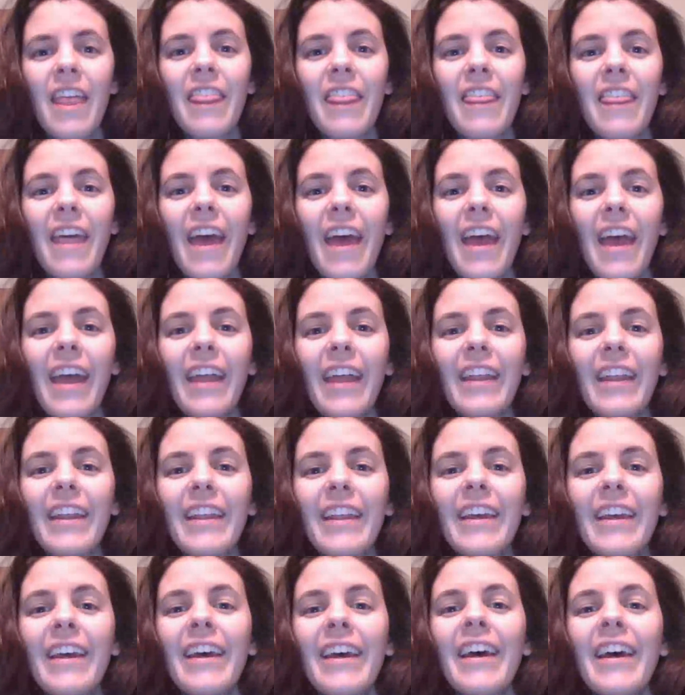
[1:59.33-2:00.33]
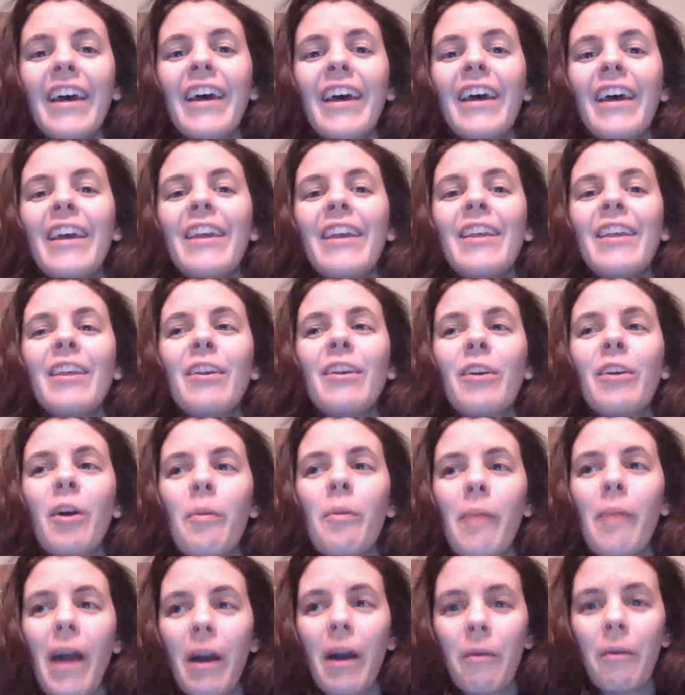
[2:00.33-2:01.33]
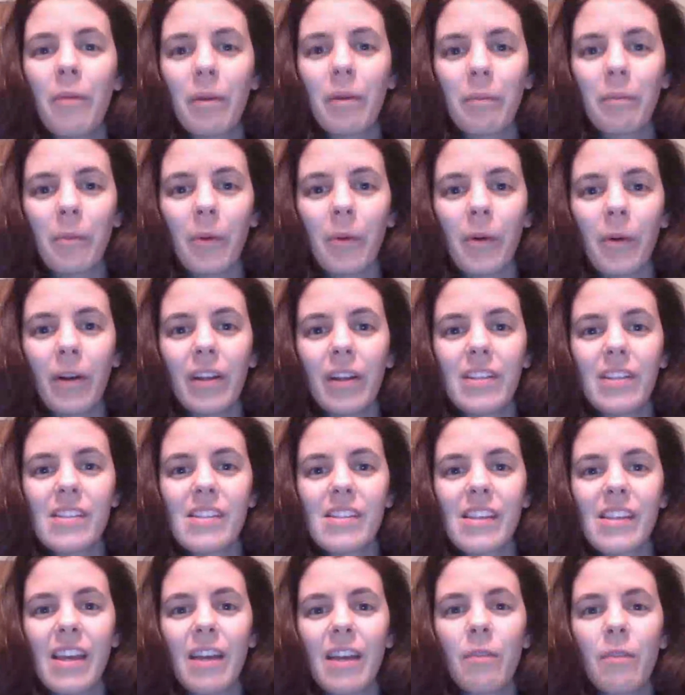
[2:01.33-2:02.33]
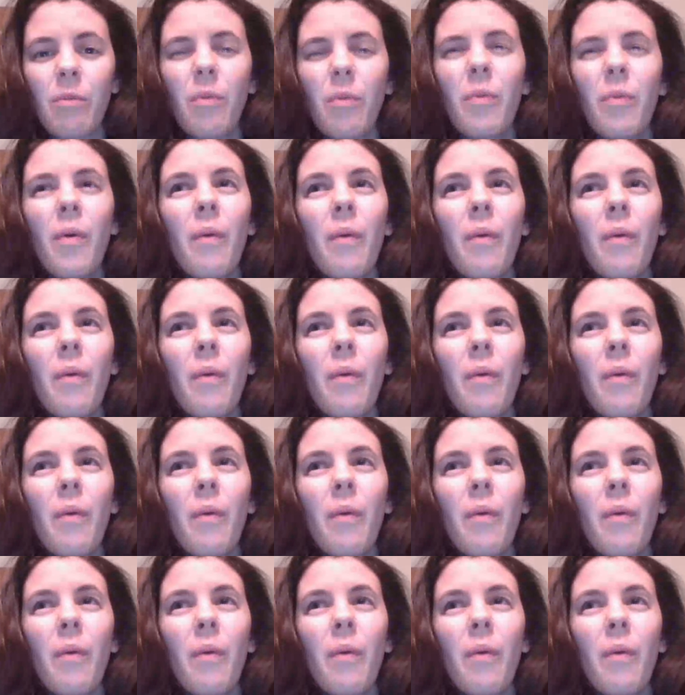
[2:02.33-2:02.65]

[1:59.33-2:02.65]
then you go back one more and say, well,